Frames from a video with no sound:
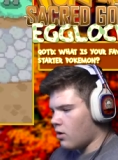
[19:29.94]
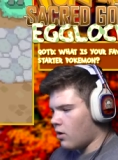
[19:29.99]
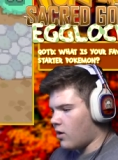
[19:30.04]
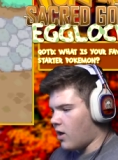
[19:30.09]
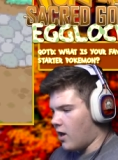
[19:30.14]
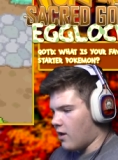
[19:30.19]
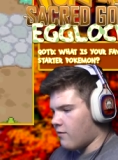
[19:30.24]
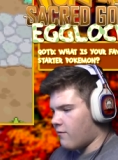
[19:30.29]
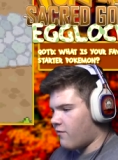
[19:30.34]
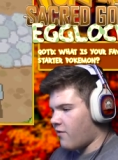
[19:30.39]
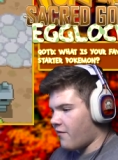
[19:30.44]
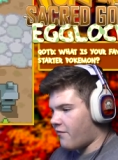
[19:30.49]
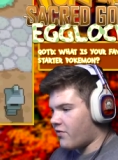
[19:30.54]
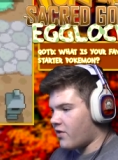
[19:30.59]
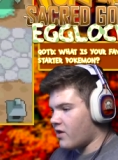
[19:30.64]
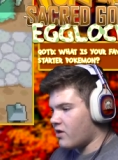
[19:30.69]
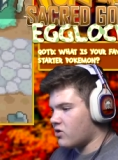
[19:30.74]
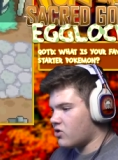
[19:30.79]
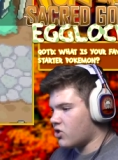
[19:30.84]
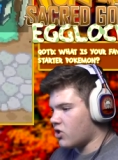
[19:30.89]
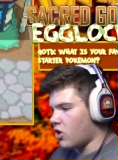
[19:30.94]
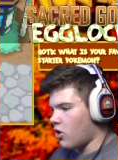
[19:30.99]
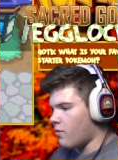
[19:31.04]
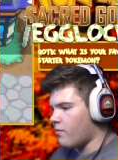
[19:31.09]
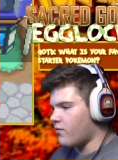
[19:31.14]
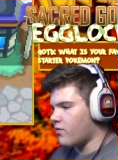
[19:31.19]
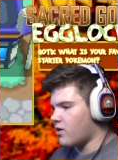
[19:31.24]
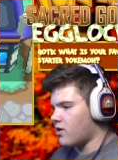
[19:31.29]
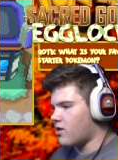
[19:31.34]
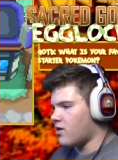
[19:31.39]
Okay, 15 should
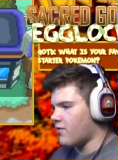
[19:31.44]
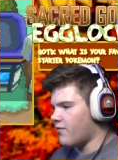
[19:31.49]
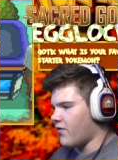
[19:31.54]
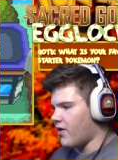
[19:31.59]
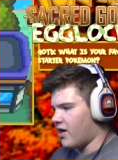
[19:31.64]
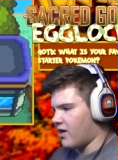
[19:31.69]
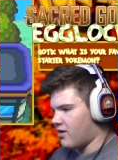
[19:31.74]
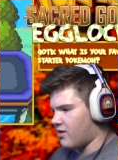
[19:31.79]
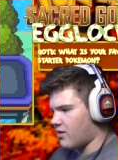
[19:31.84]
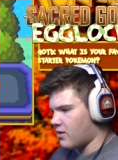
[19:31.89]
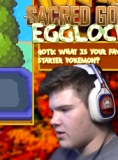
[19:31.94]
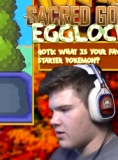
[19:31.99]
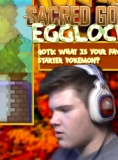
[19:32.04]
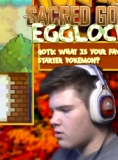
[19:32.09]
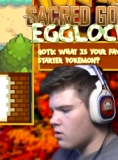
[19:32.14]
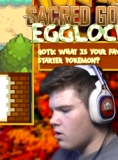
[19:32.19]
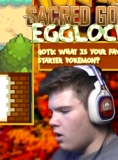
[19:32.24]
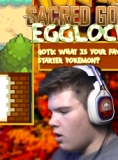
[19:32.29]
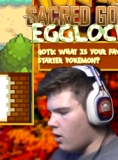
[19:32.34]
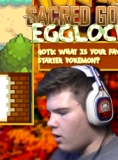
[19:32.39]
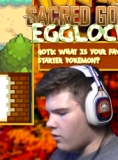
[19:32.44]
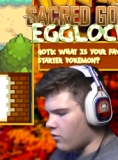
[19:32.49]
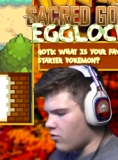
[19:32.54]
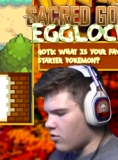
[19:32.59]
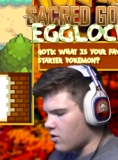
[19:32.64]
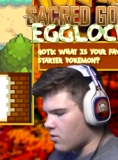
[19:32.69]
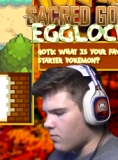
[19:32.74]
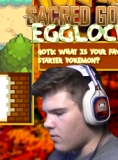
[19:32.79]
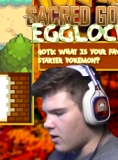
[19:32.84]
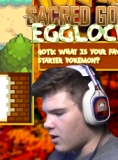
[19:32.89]
hopefully suffice.
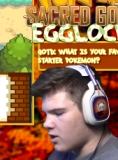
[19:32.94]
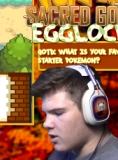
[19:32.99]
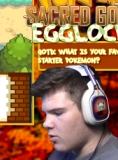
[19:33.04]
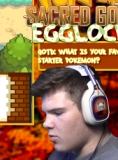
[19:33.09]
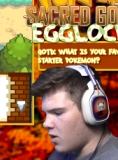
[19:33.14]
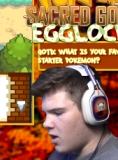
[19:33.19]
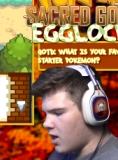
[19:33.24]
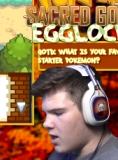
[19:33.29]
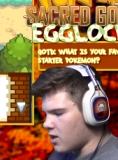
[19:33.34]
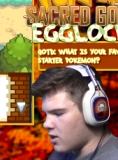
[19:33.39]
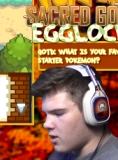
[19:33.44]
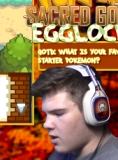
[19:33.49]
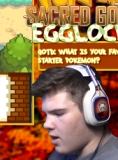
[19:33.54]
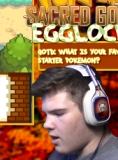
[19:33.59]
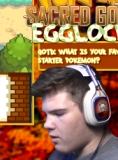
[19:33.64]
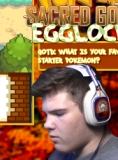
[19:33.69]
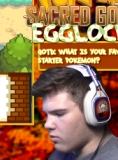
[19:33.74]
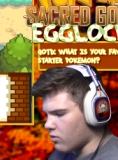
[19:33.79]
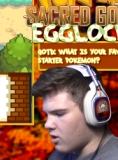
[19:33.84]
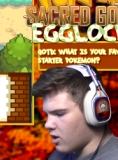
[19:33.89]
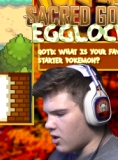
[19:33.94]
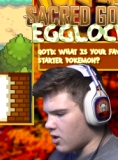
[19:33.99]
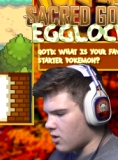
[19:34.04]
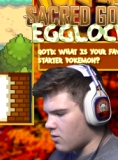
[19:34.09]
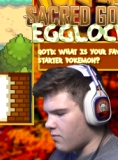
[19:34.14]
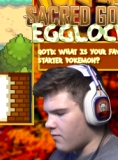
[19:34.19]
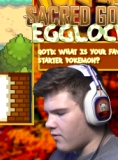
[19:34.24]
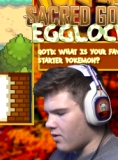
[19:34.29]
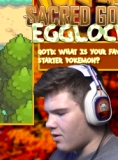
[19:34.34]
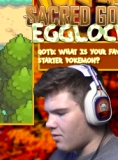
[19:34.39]
Audrey is blocking the way. Ecritique is
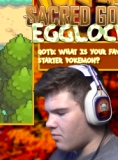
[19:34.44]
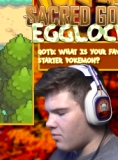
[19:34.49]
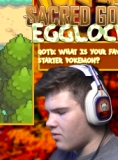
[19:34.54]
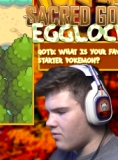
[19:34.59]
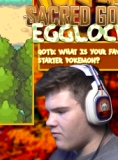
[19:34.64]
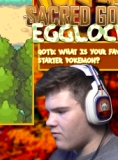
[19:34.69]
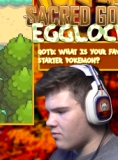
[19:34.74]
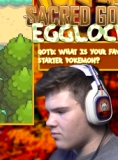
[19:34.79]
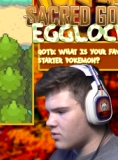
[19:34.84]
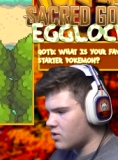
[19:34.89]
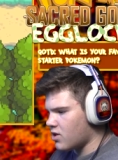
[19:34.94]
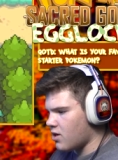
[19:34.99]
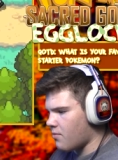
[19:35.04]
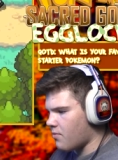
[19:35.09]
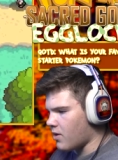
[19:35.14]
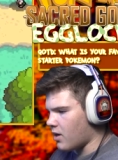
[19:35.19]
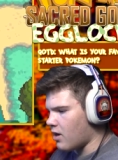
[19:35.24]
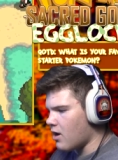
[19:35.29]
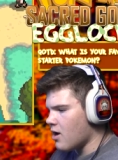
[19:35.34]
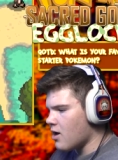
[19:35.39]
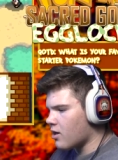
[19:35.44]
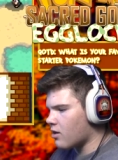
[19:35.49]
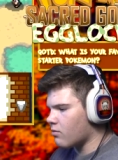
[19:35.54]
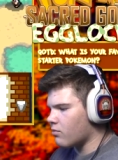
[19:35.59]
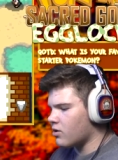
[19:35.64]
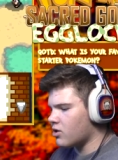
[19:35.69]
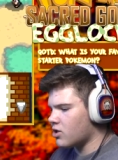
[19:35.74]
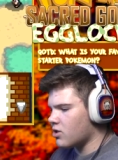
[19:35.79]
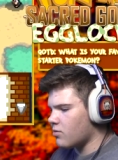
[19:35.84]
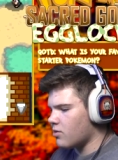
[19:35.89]
preventing me from shopping.
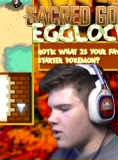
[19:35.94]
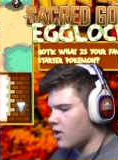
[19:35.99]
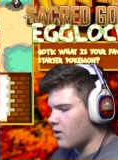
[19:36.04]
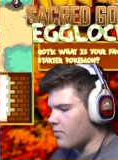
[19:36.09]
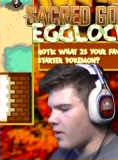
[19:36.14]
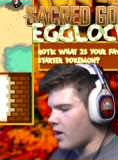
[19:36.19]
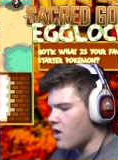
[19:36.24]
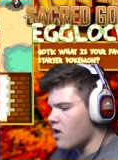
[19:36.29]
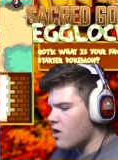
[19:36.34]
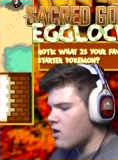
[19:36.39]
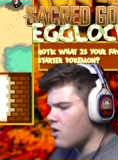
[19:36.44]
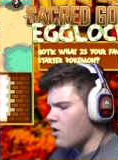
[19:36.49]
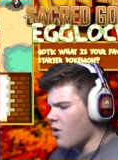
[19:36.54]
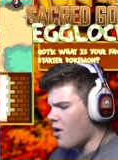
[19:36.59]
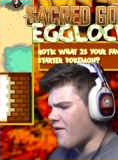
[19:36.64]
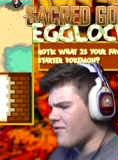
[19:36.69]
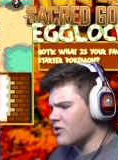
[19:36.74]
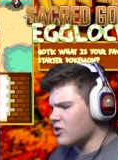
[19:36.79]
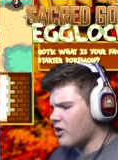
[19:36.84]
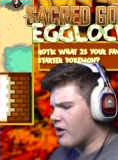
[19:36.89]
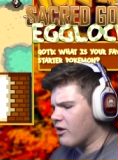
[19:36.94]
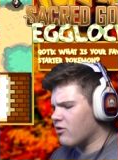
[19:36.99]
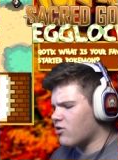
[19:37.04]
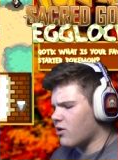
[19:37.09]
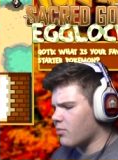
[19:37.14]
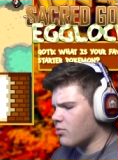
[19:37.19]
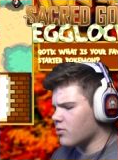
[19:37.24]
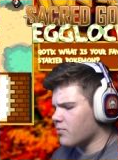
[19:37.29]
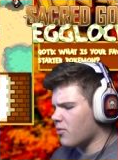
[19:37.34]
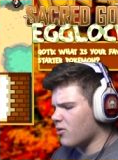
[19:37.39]
Something should be done about it. Yo, I've been had
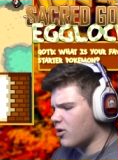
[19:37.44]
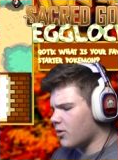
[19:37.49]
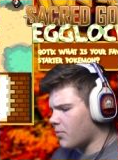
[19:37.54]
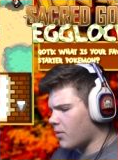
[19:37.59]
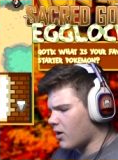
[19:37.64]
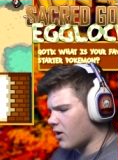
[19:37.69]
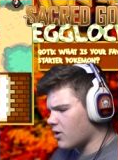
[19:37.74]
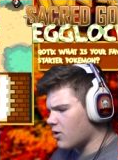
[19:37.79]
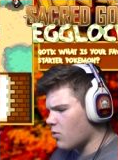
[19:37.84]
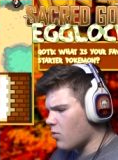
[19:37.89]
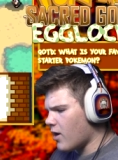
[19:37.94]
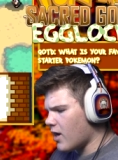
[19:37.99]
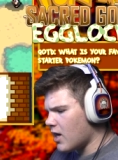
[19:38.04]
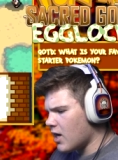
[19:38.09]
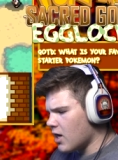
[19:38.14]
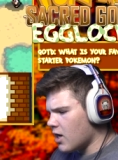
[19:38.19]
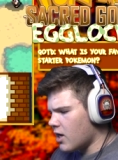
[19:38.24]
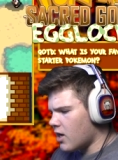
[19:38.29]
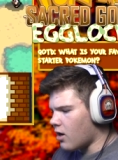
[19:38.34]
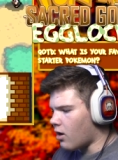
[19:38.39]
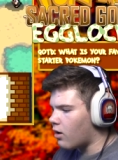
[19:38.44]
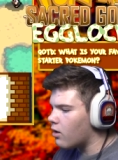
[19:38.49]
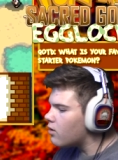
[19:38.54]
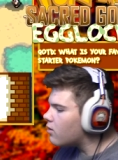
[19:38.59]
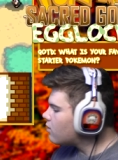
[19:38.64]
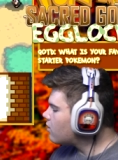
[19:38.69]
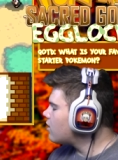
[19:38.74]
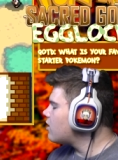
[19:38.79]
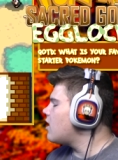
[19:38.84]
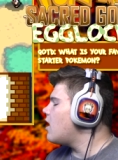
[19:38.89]
trouble with Boulder blocking your way. Here.
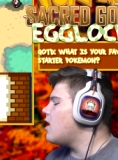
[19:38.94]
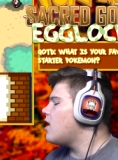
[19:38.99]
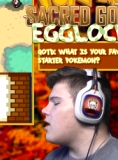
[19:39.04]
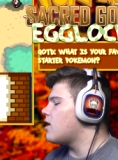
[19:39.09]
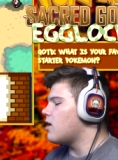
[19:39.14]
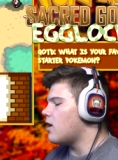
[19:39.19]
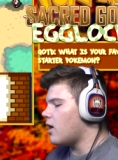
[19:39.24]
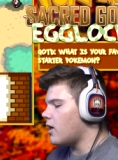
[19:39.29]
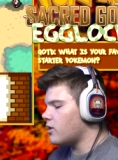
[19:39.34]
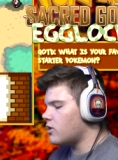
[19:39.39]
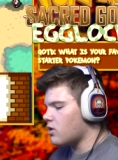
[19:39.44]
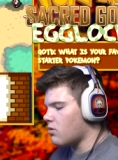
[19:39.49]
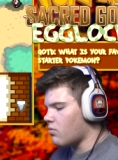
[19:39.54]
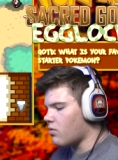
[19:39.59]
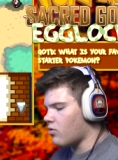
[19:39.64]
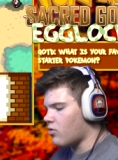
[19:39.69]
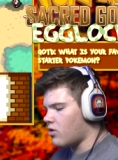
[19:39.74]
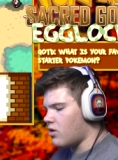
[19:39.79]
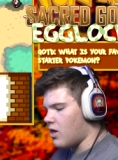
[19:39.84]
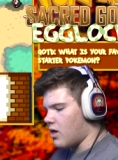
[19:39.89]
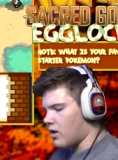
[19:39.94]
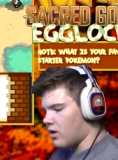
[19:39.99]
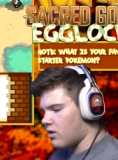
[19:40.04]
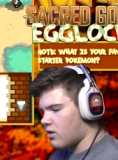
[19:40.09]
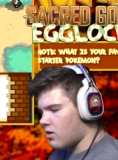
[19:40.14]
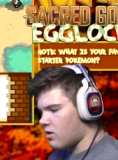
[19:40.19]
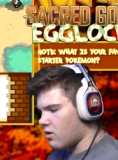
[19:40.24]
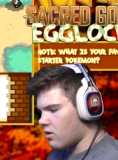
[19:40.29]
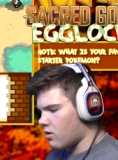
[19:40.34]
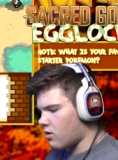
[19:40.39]
Yay,
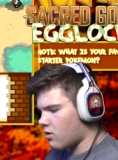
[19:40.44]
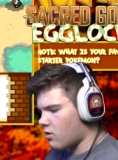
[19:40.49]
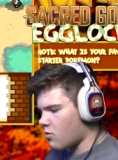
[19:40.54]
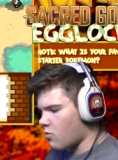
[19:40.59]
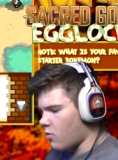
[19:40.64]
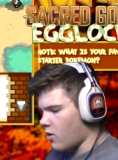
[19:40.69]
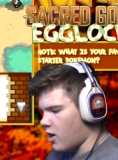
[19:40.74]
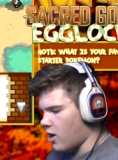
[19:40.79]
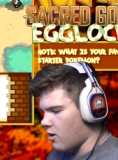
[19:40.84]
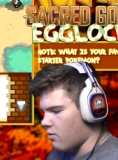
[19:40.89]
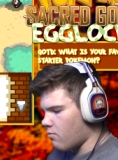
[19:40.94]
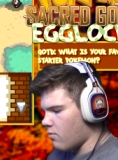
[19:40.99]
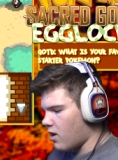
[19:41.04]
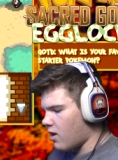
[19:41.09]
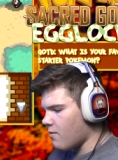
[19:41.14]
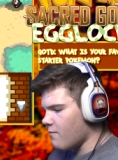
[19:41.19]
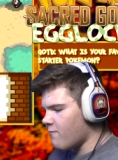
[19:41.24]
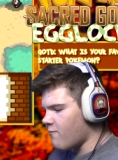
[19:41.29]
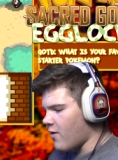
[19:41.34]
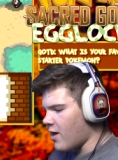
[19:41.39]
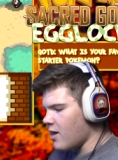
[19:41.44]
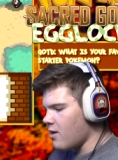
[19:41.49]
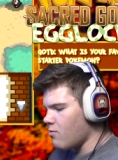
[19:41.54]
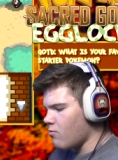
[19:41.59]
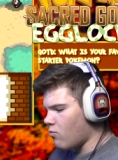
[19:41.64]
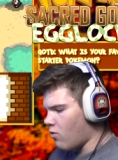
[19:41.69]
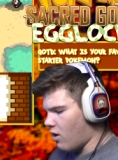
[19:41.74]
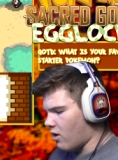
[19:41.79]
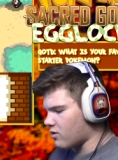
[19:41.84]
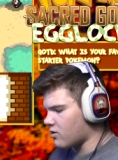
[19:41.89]
HMO6. Sweet. Make him
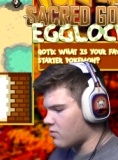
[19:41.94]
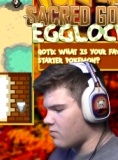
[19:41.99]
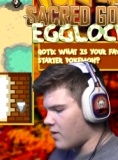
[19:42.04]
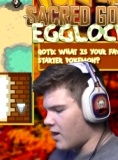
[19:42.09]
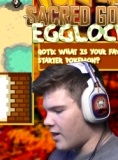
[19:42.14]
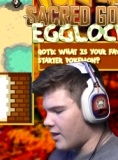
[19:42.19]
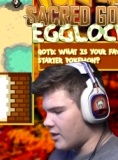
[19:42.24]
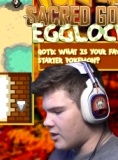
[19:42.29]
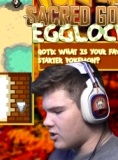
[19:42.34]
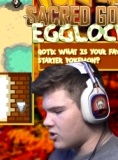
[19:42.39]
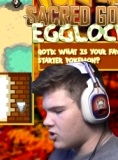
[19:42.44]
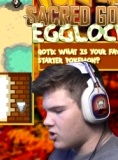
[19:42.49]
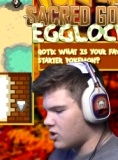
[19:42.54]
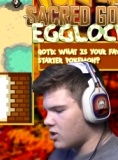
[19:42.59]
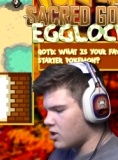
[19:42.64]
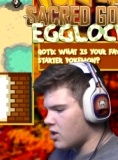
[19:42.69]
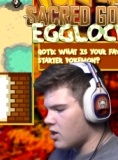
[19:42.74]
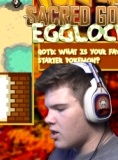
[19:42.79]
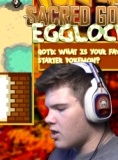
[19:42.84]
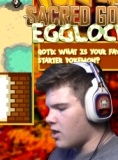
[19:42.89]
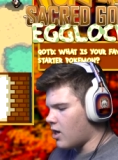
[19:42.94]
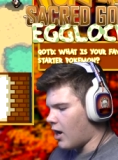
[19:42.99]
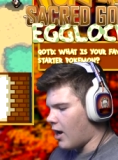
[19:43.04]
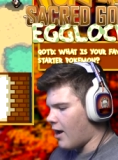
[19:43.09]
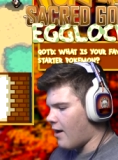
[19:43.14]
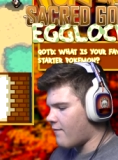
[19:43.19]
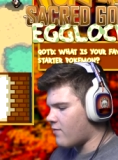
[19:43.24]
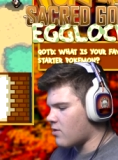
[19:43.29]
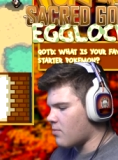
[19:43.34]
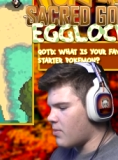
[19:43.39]
faint, Rock Smash. Yeah, I
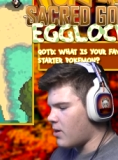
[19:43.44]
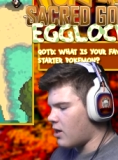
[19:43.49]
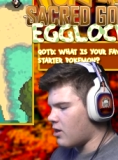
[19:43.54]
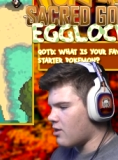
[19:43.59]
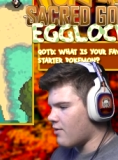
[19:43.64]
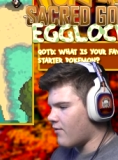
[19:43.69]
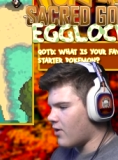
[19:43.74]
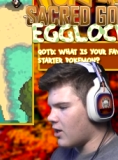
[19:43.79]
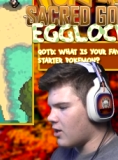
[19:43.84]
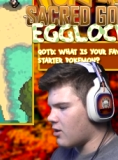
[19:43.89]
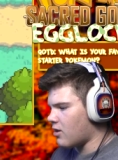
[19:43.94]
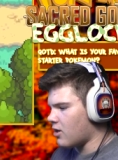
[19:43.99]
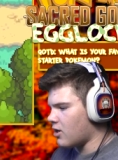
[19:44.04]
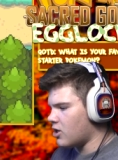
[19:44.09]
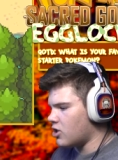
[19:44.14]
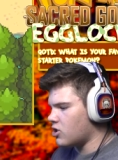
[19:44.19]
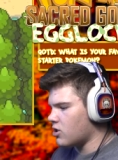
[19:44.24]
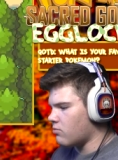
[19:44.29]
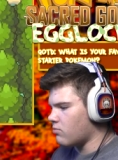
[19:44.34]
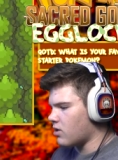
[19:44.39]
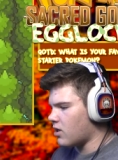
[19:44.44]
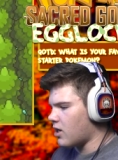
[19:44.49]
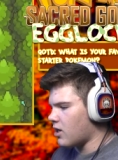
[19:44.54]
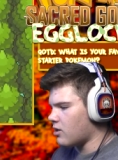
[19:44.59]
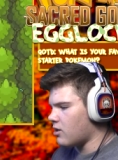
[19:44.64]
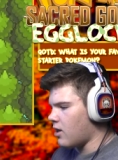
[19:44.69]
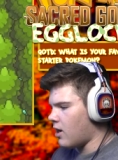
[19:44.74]
had to beat the Violet City Gym to get